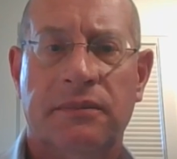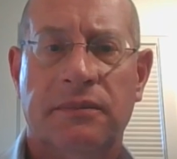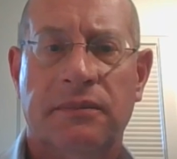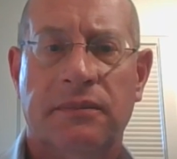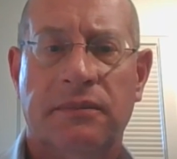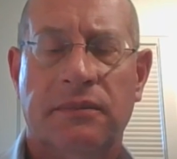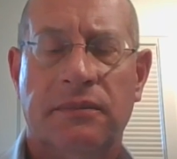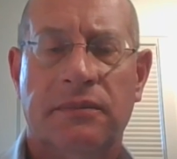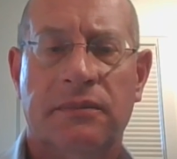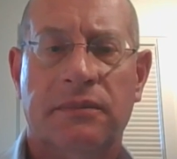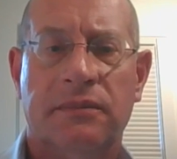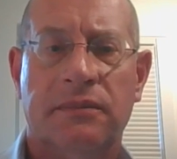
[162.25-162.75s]

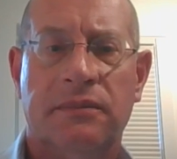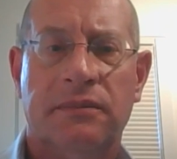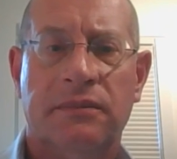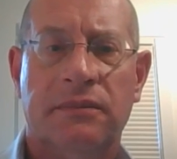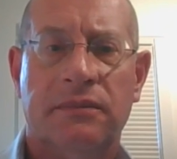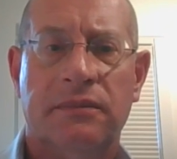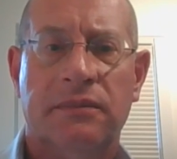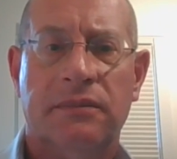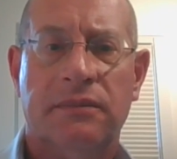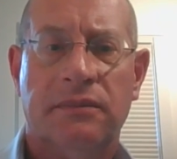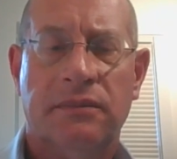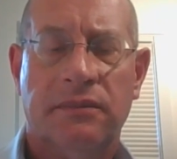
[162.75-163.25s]

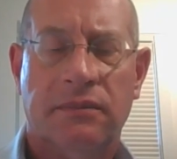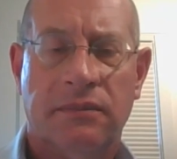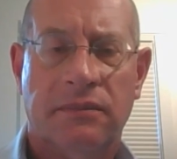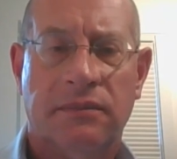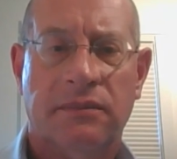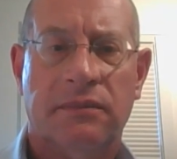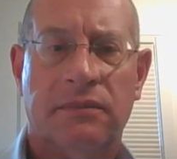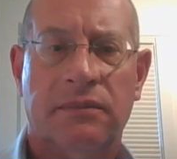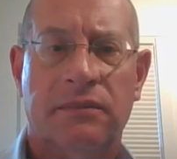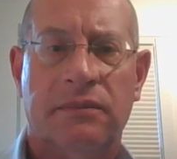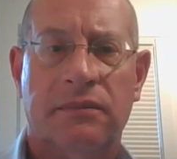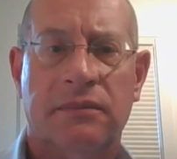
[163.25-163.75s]

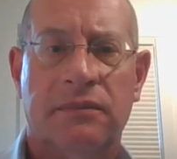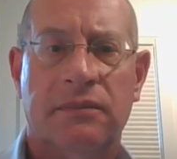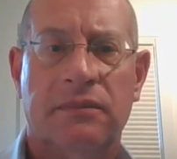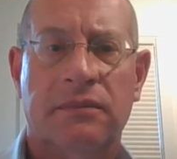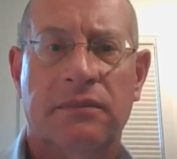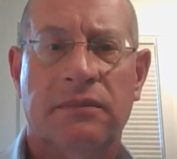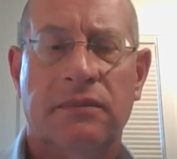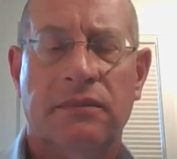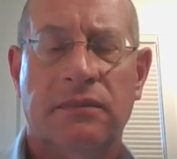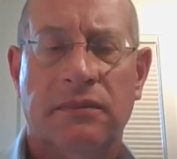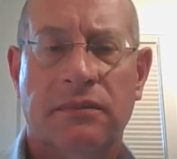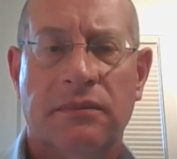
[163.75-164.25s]

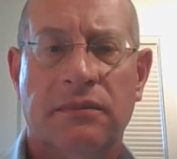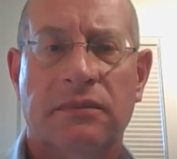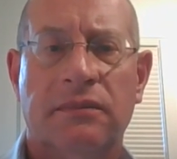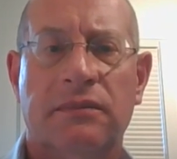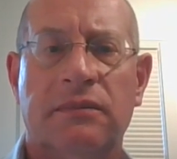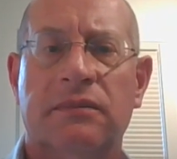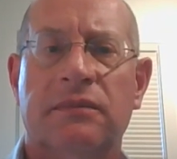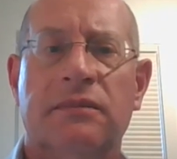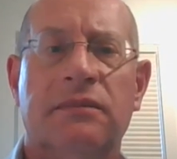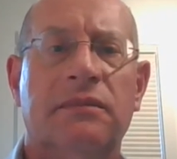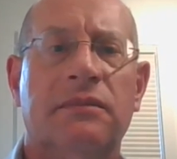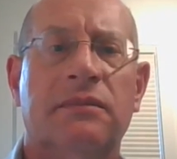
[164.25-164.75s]

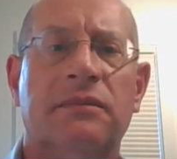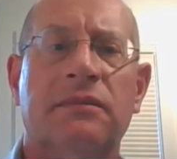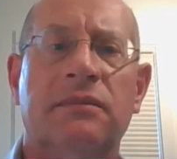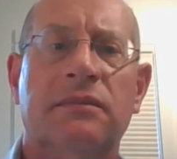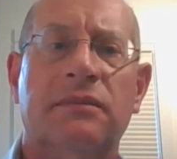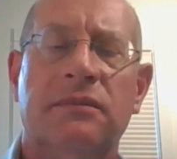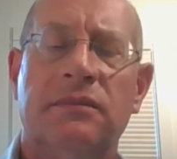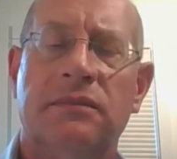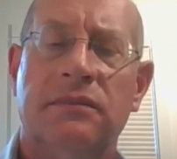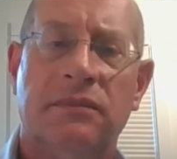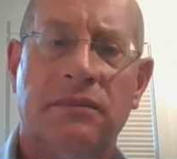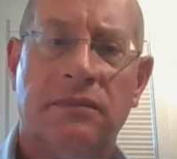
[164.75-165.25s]

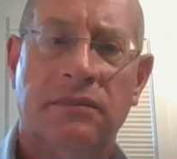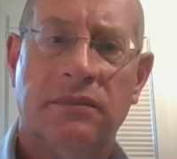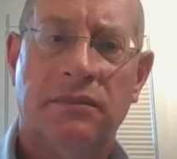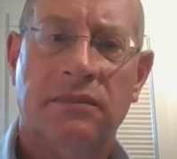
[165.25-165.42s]
This person isn't speaking.